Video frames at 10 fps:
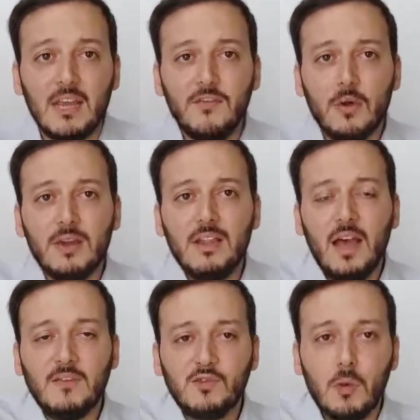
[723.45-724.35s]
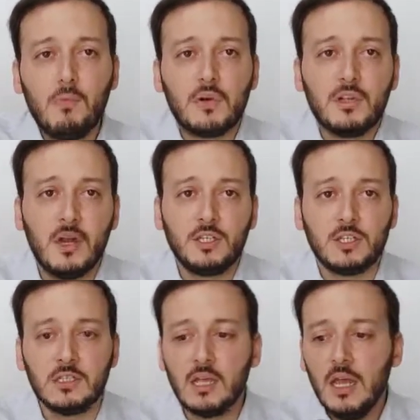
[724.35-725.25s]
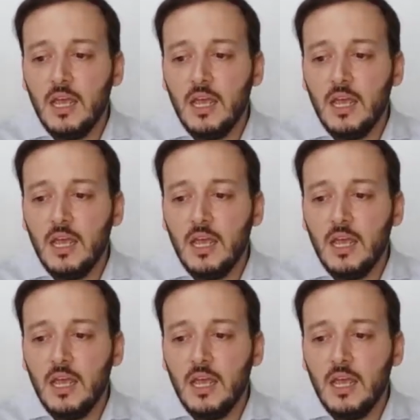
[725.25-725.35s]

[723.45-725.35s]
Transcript: if you already have some productions,